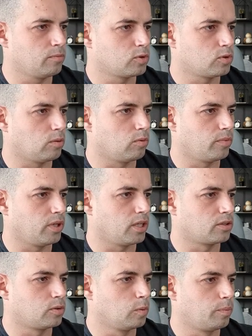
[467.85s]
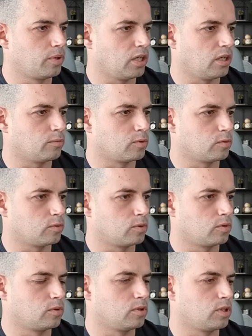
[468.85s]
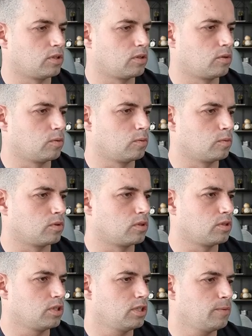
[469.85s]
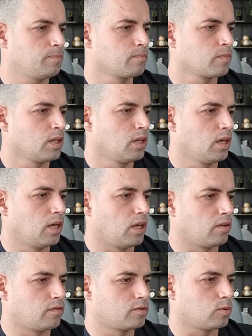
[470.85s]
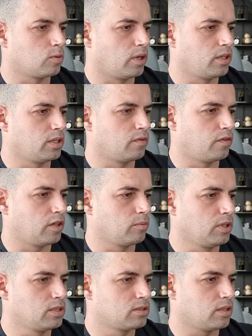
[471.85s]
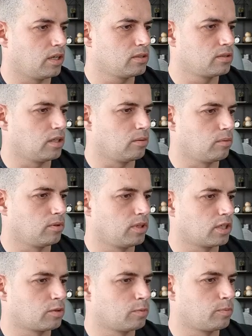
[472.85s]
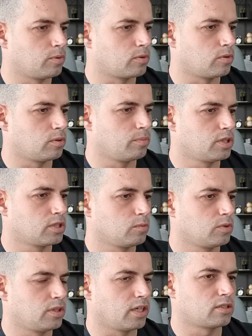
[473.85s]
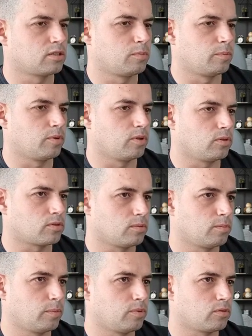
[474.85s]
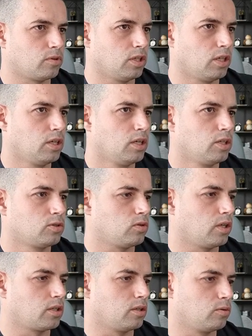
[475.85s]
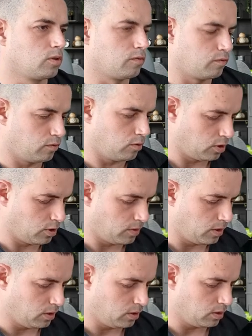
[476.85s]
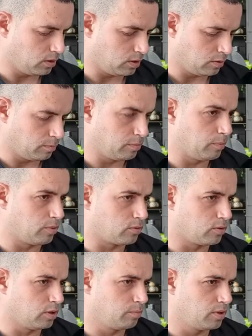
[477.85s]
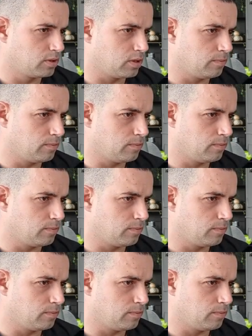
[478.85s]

So I will make 2 p.m. to 2:30. And so I need family size double-decker pepperoni pizza with extra pepperoni. So I can look for pepperoni pizza.